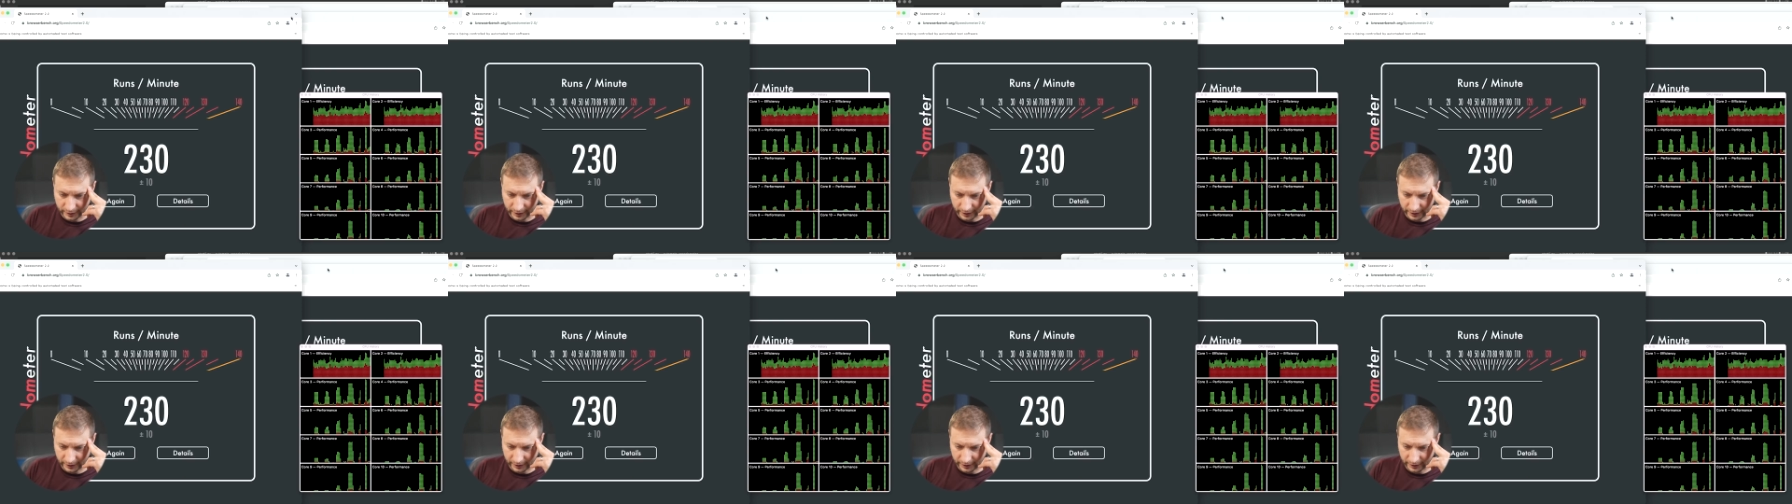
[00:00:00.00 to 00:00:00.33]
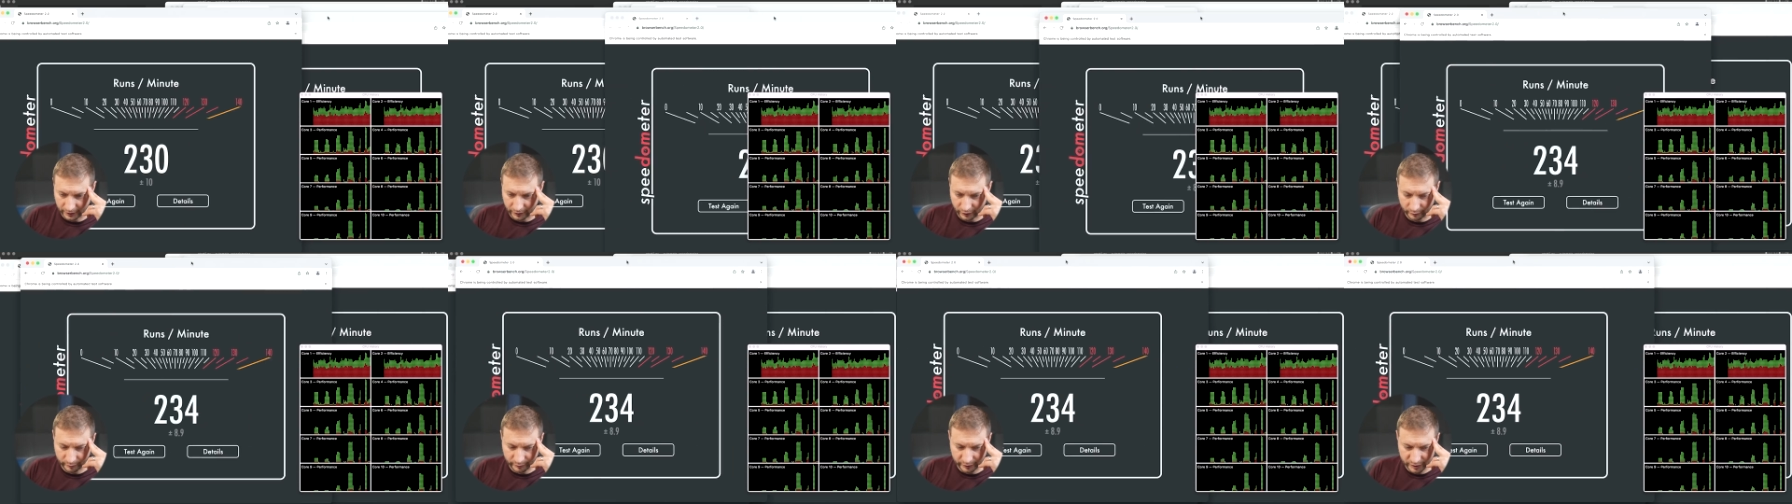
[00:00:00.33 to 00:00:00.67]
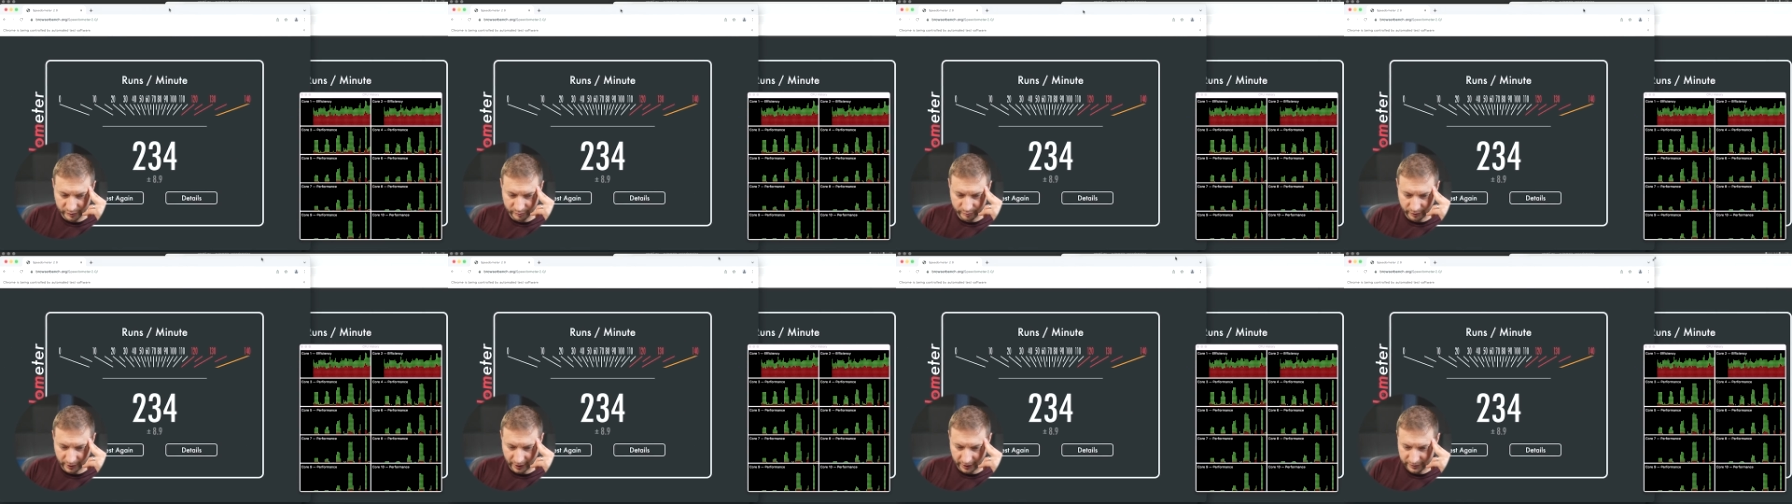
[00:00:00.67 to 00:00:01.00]
Okay, I hope
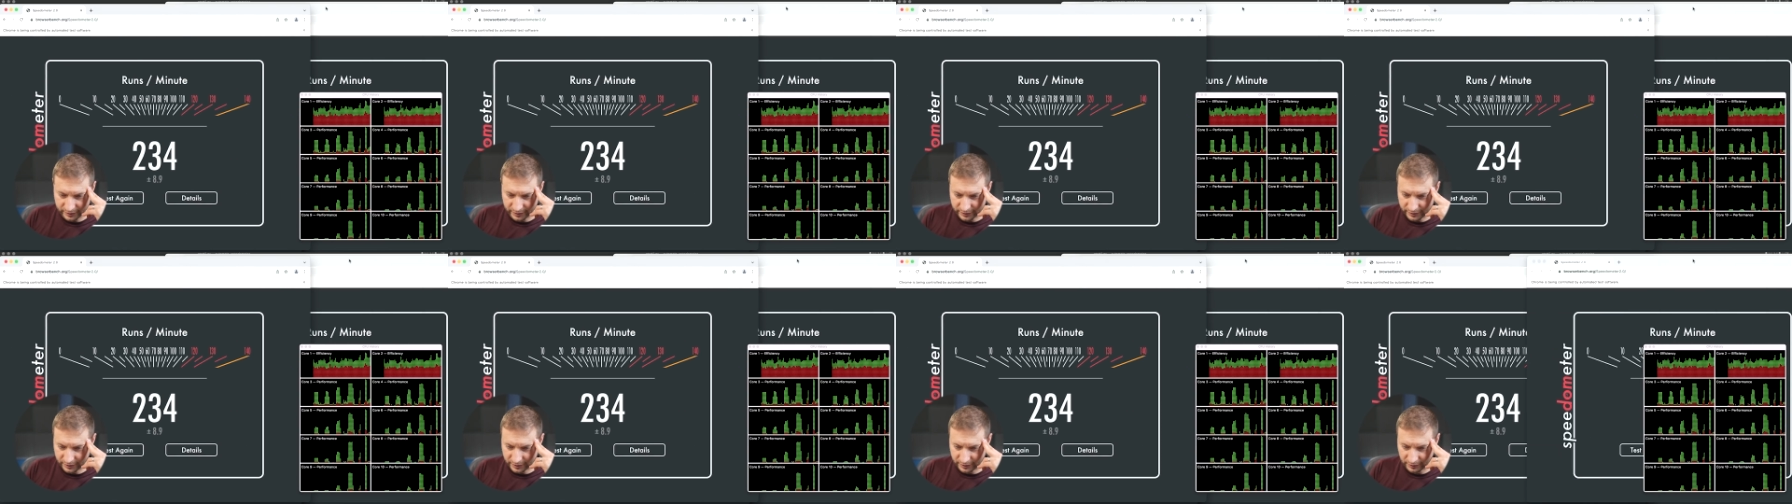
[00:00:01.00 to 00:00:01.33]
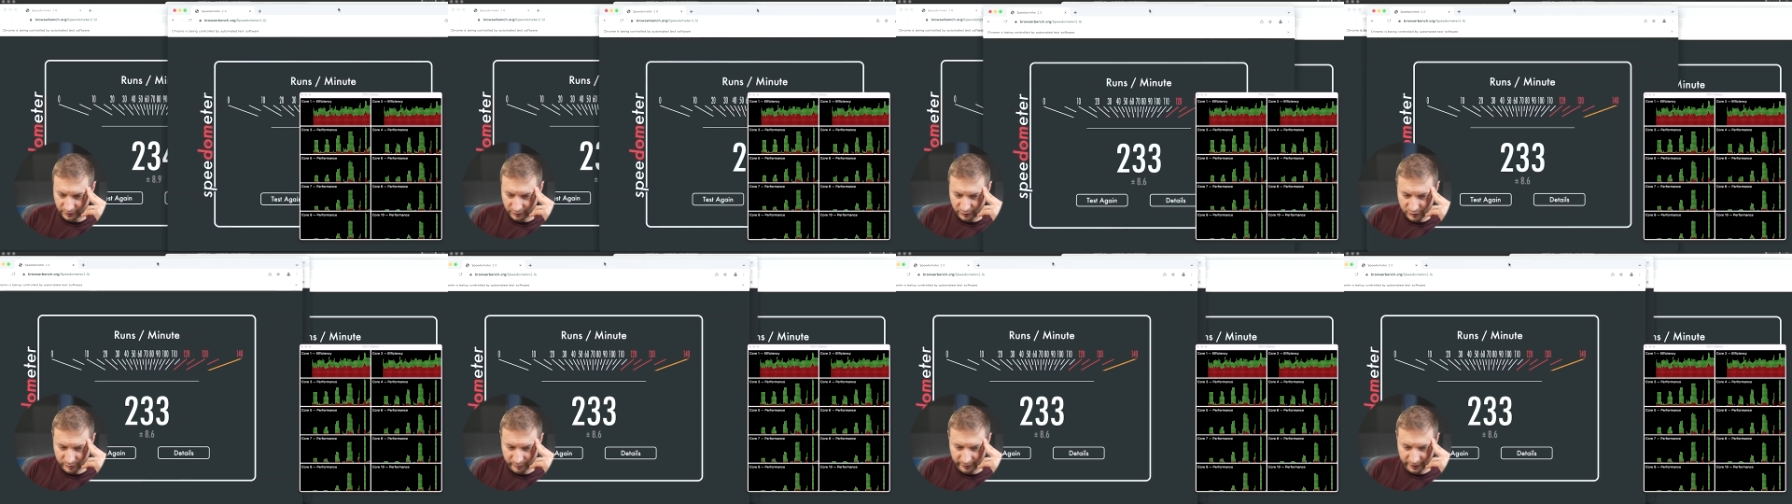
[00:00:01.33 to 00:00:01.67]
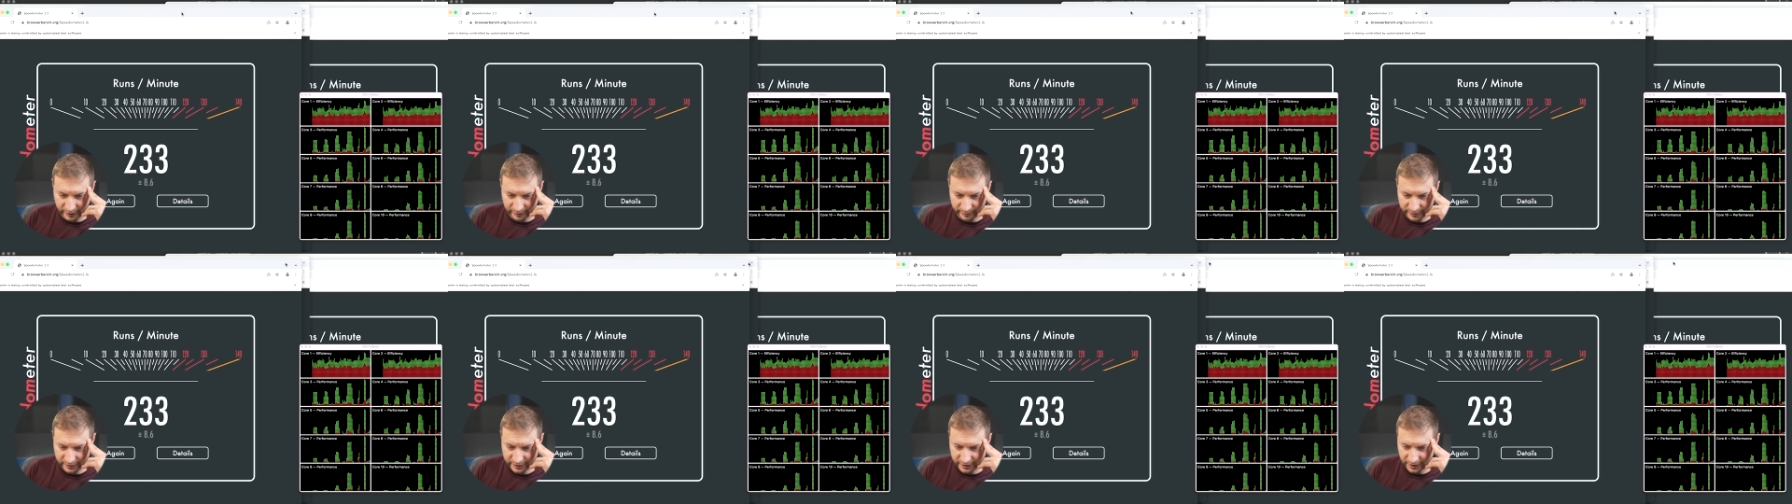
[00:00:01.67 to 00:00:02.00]
these browsers close by
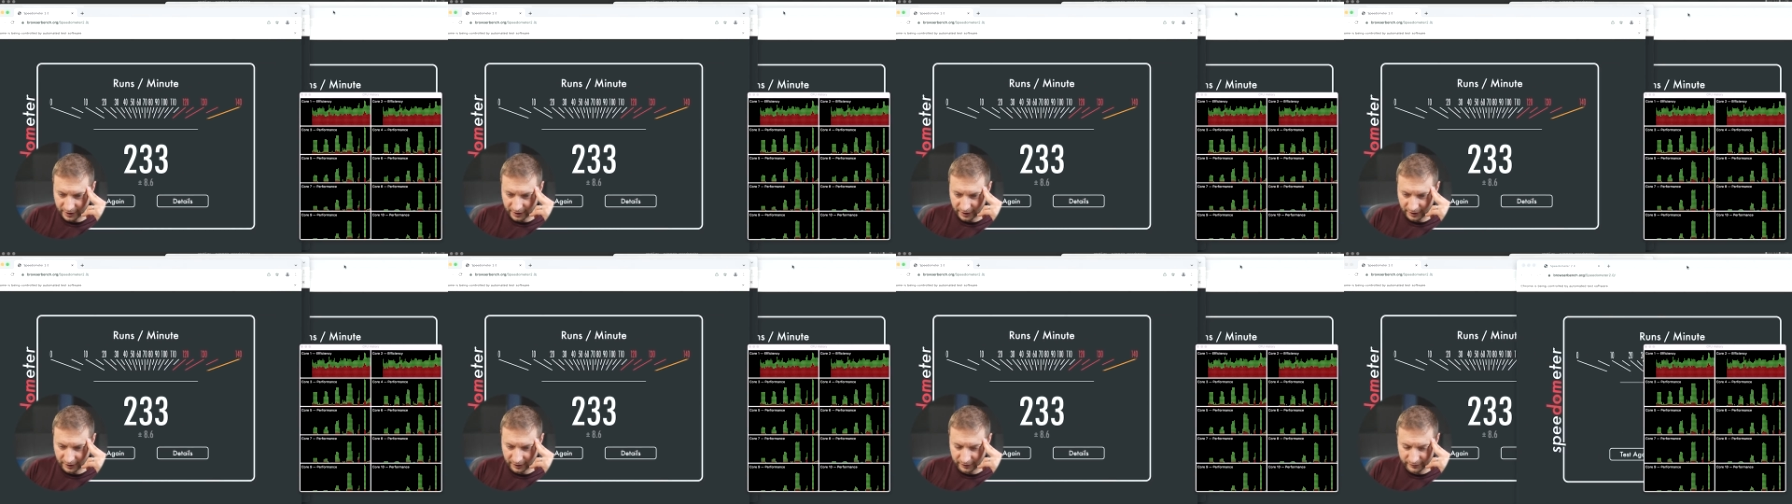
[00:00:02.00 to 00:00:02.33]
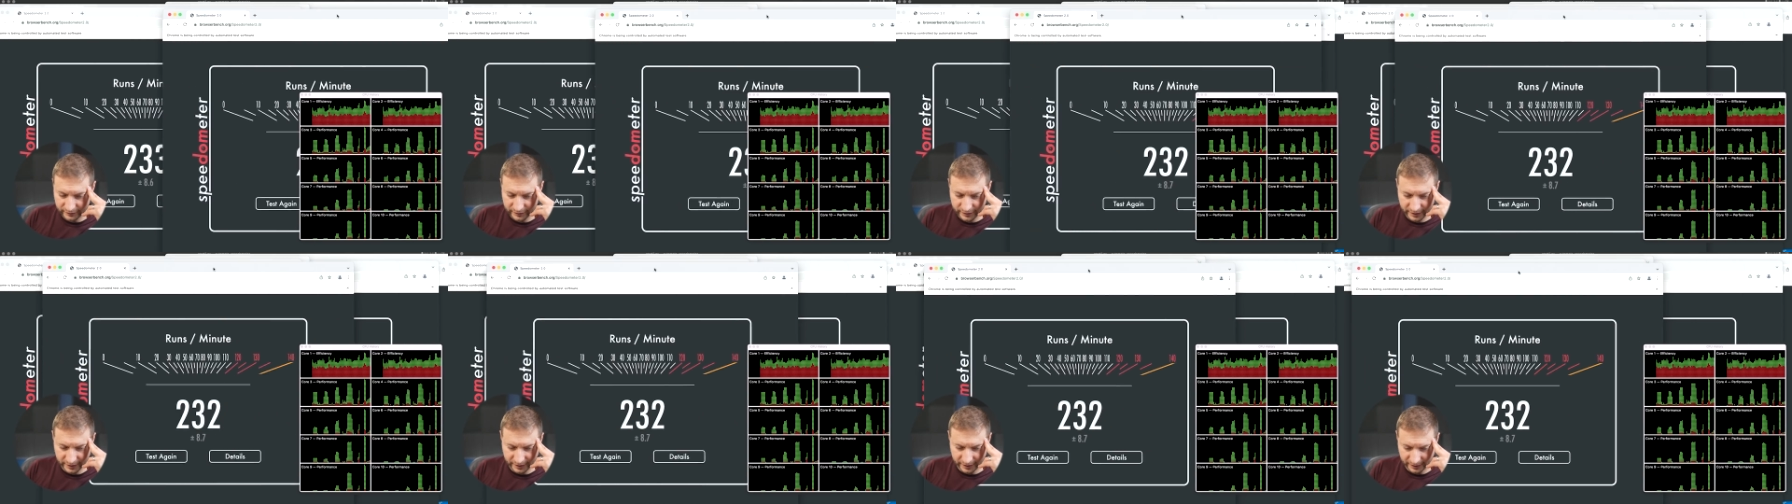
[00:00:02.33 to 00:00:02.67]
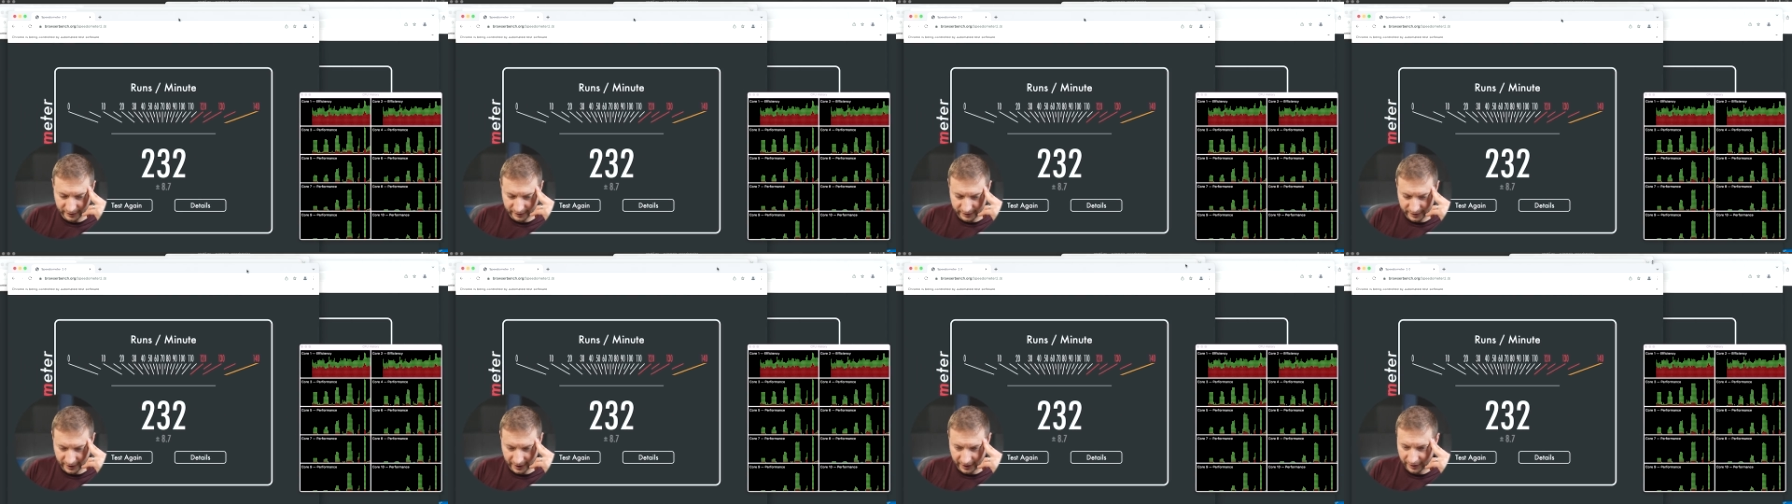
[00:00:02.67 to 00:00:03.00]
themselves,
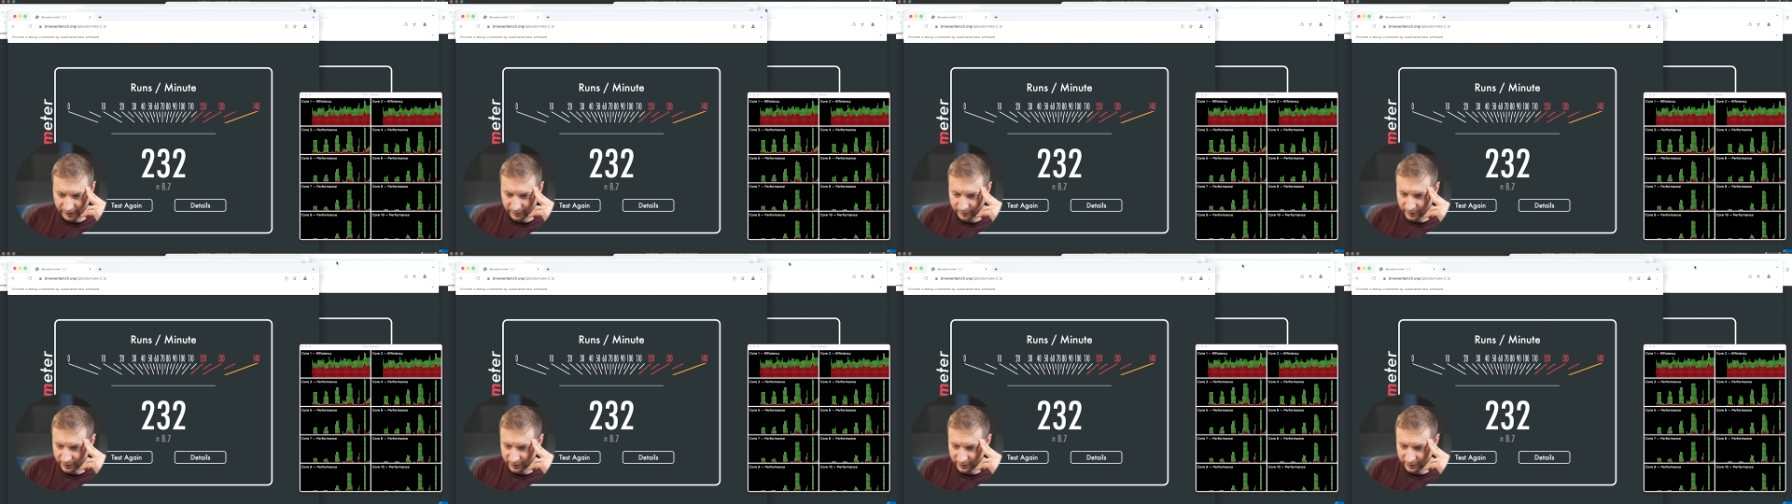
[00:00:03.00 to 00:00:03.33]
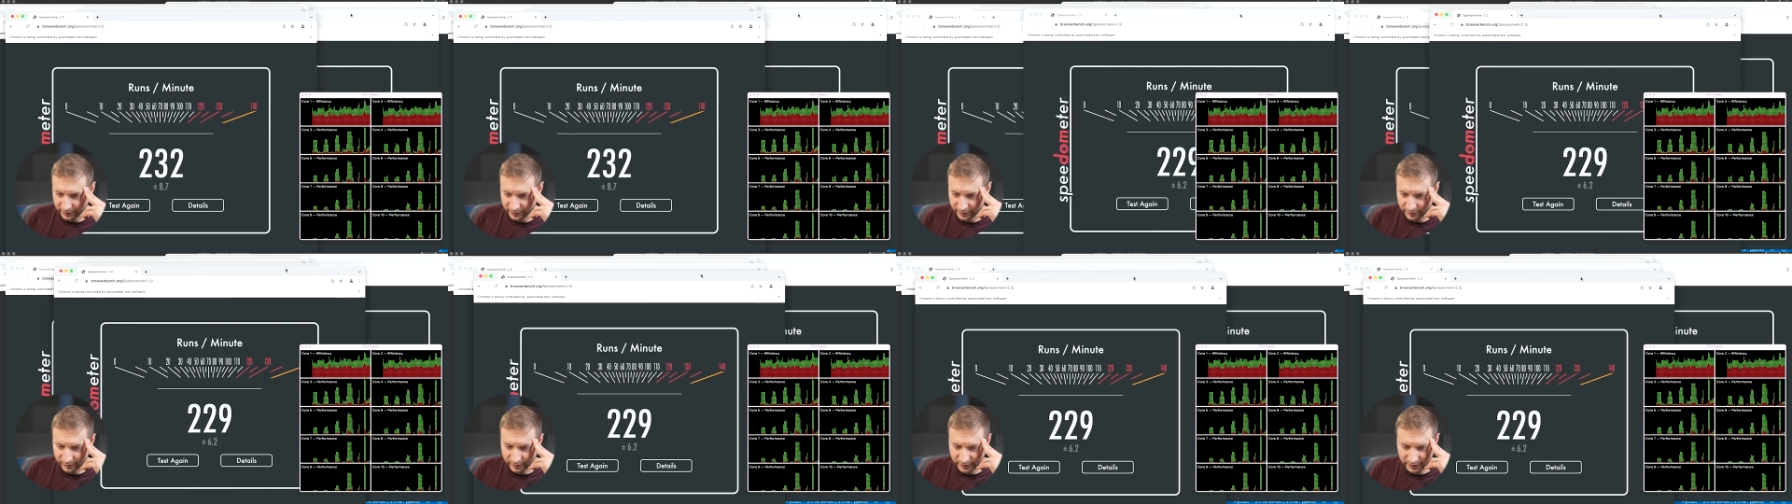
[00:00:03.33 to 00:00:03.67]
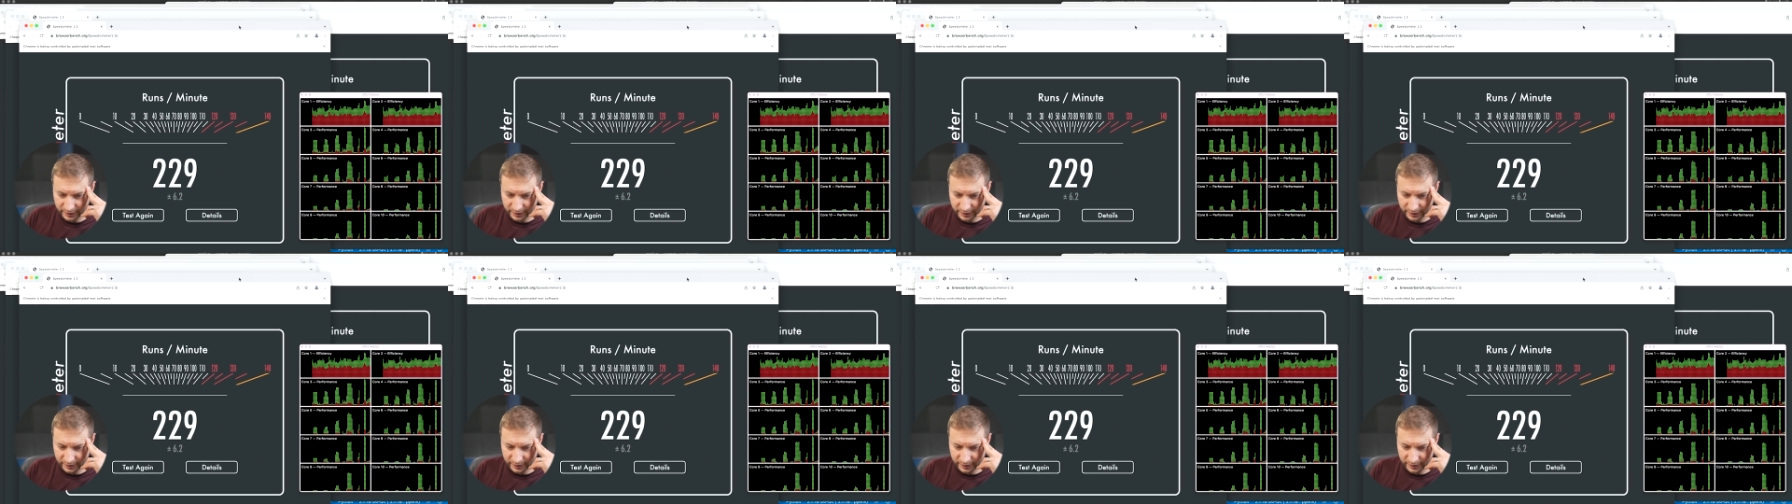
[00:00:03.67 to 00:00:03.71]
because I don't want to do